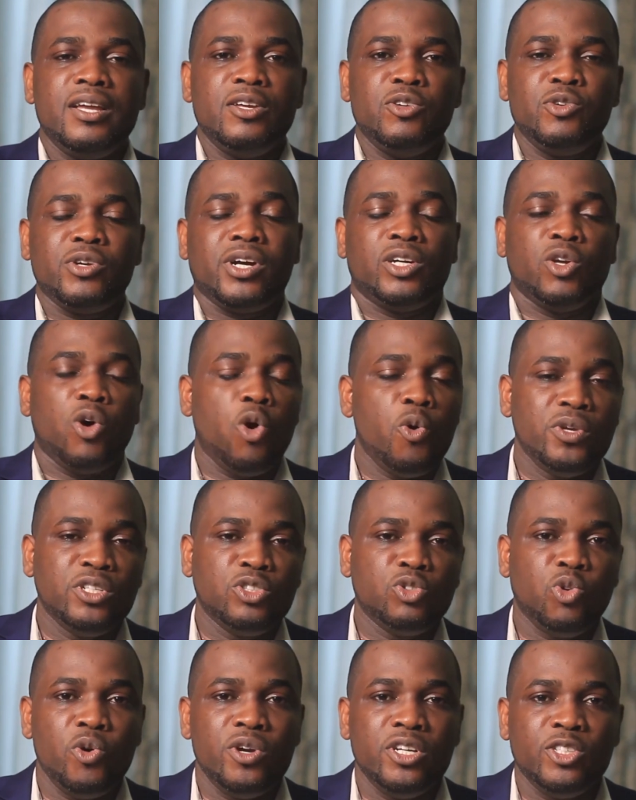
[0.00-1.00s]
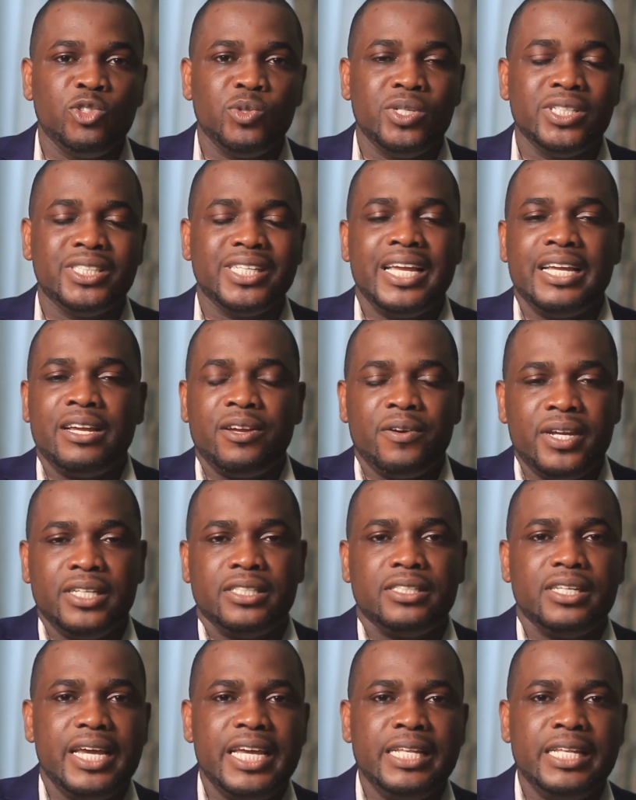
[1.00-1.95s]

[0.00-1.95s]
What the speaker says: you can always go into it and create.